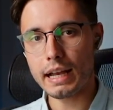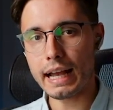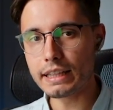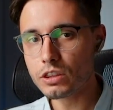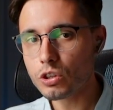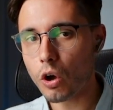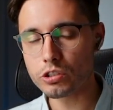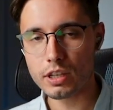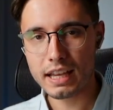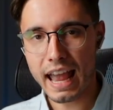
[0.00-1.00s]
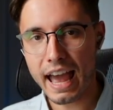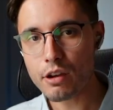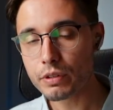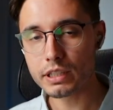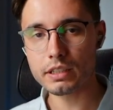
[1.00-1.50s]
and not
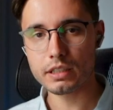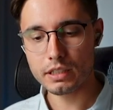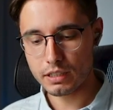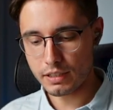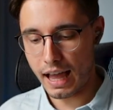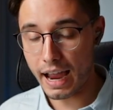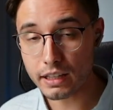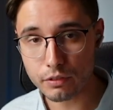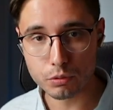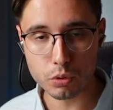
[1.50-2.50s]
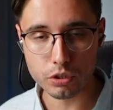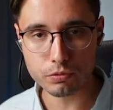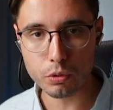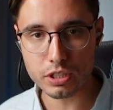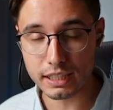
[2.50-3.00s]
having the high-level
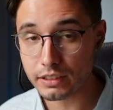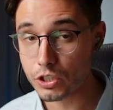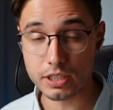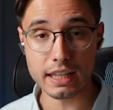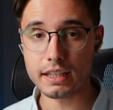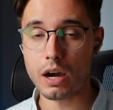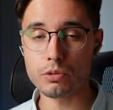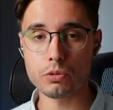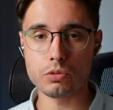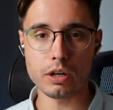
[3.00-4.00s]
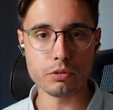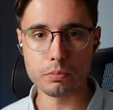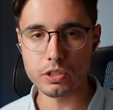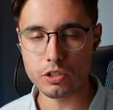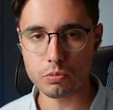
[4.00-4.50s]
workflows and understanding how your
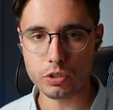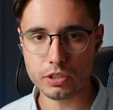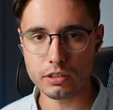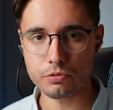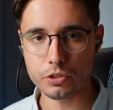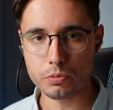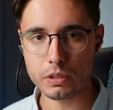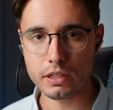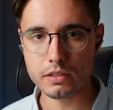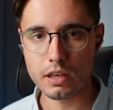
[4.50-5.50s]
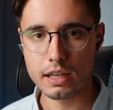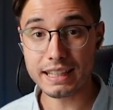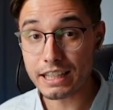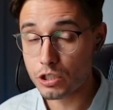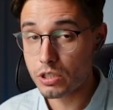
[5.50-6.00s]
business works in the first place.
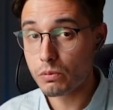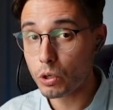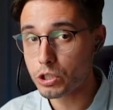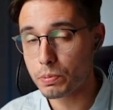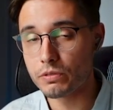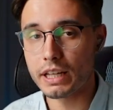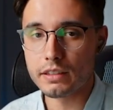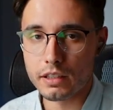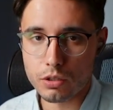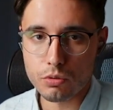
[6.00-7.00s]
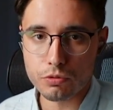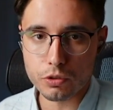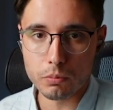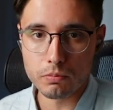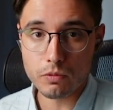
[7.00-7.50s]
That's what's preventing you
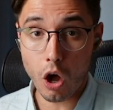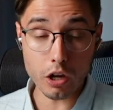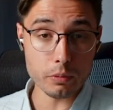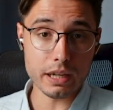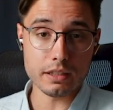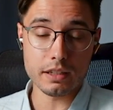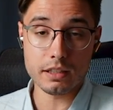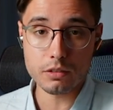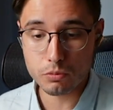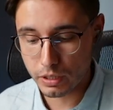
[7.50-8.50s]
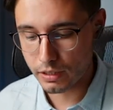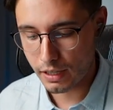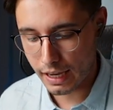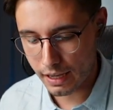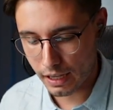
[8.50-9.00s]
from automating it with
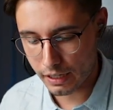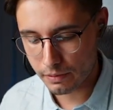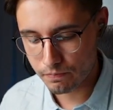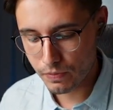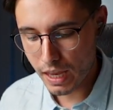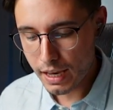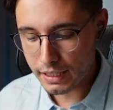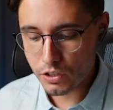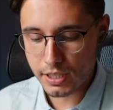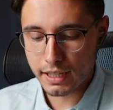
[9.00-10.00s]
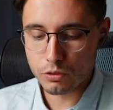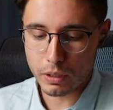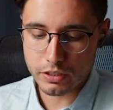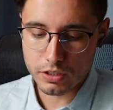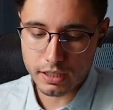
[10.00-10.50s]
AI. And the second
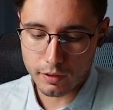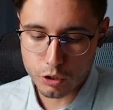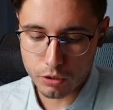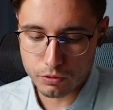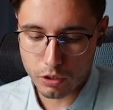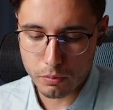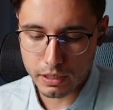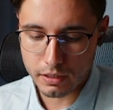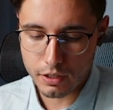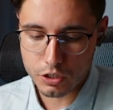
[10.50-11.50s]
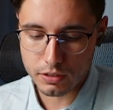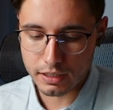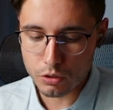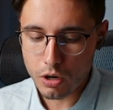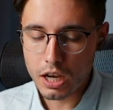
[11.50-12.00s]
one is the culture of documentation,
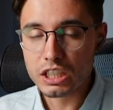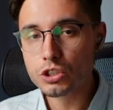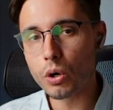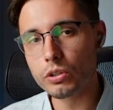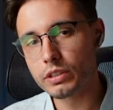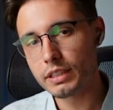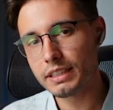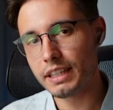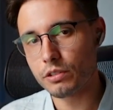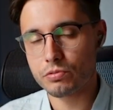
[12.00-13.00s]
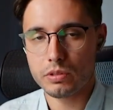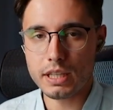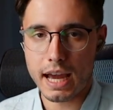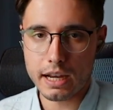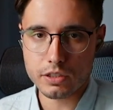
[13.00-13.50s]
that you don't give
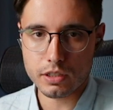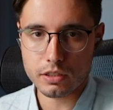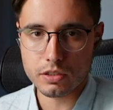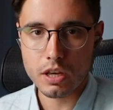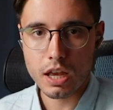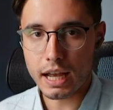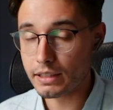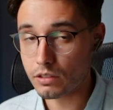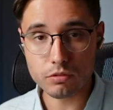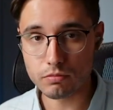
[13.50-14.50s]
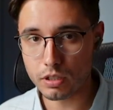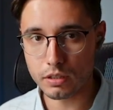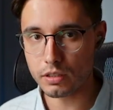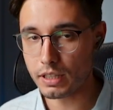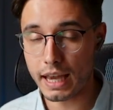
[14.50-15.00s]
the access, and
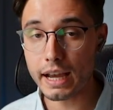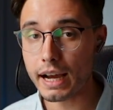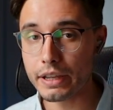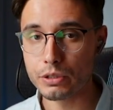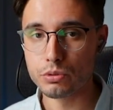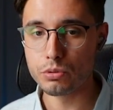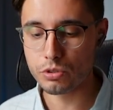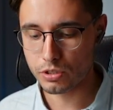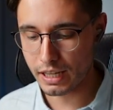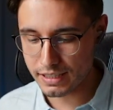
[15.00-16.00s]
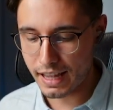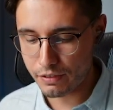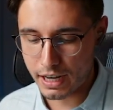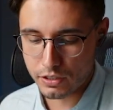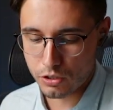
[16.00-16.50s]
the AI you use doesn't have
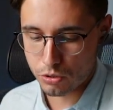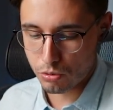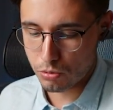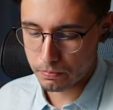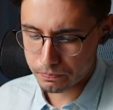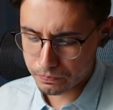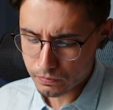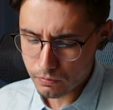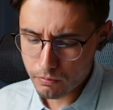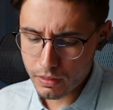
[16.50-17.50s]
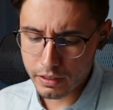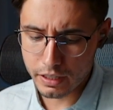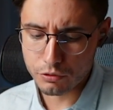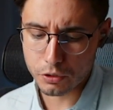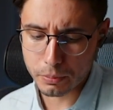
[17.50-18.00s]
access to the
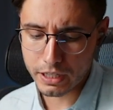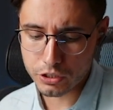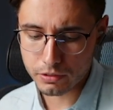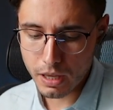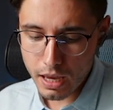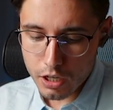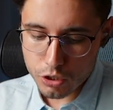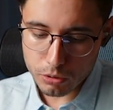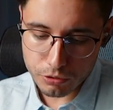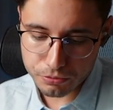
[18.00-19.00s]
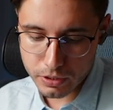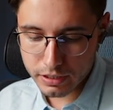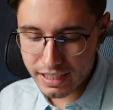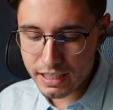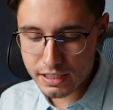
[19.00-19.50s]
information. So
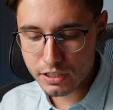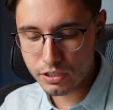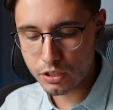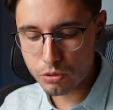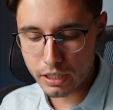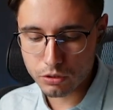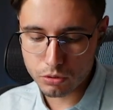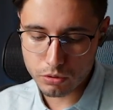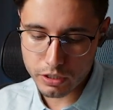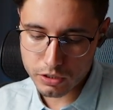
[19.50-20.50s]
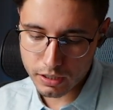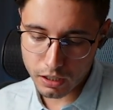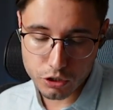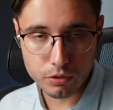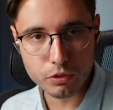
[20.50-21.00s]
the easiest thing you can do is the
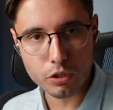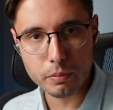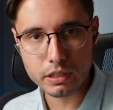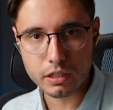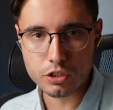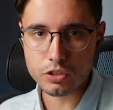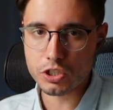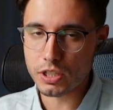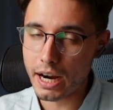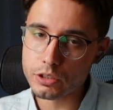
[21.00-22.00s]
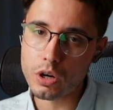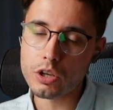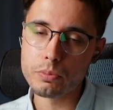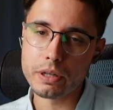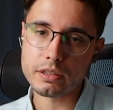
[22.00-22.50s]
culture of documentation. Start
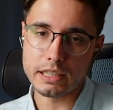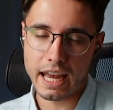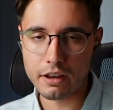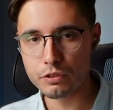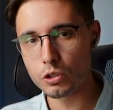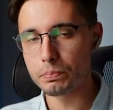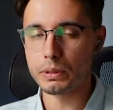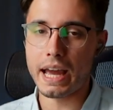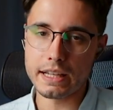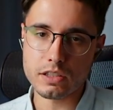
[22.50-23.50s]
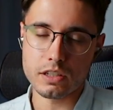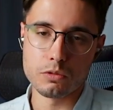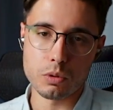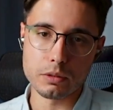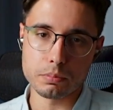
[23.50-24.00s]
documenting. Have your plans in
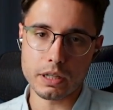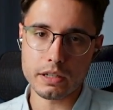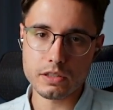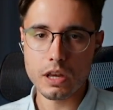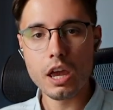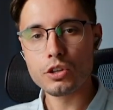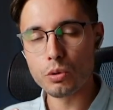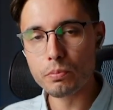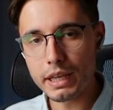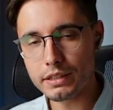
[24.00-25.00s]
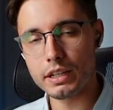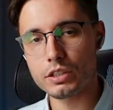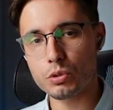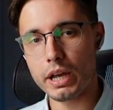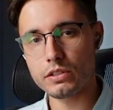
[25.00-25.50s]
one place, your meeting
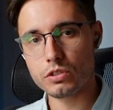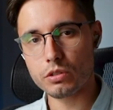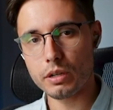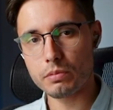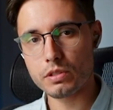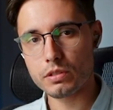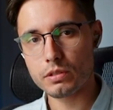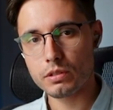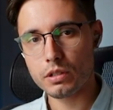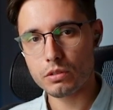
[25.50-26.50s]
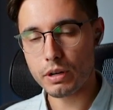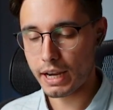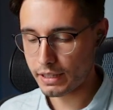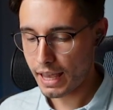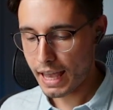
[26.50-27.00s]
transcripts,
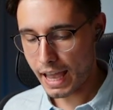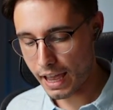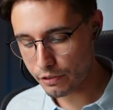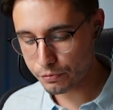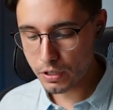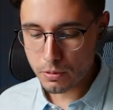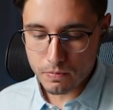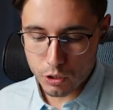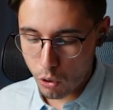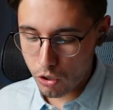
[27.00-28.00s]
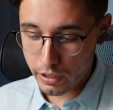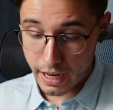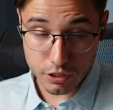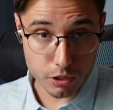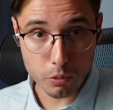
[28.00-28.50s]
right? Have your
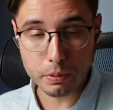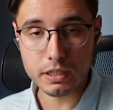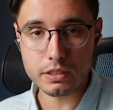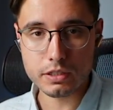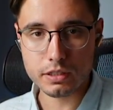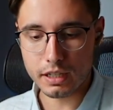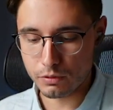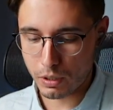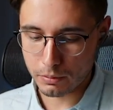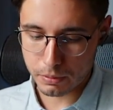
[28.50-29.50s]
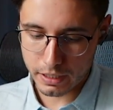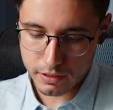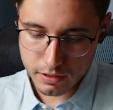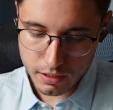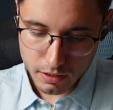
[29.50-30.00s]
SOPs in one
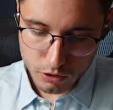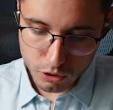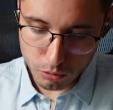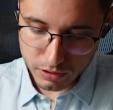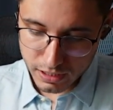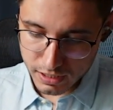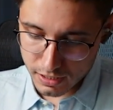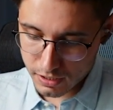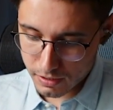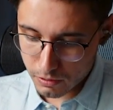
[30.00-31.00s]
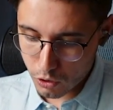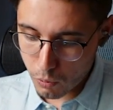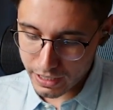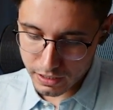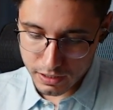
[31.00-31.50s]
place. So this is
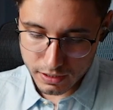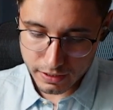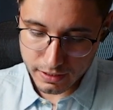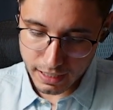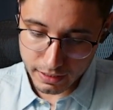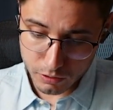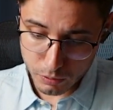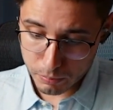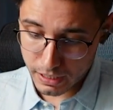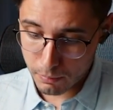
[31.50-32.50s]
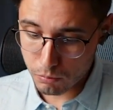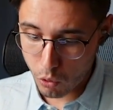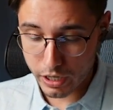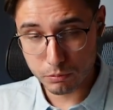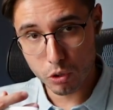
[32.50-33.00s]
quite easily done, and it will become
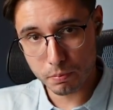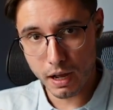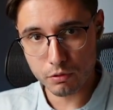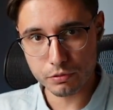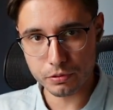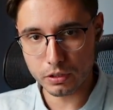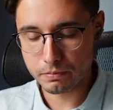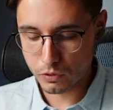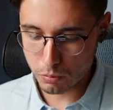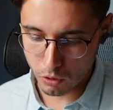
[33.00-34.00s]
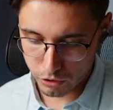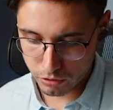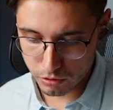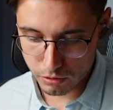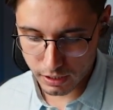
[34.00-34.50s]
more and more powerful the more you
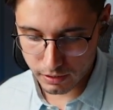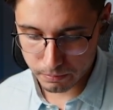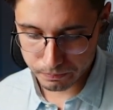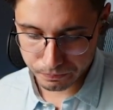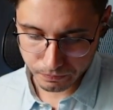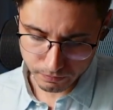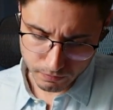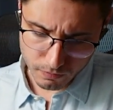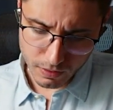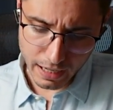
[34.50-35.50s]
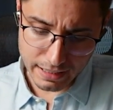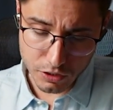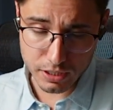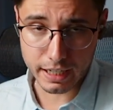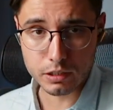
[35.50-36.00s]
use it. And the
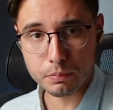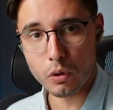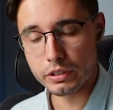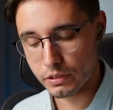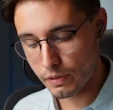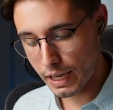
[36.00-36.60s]
second point,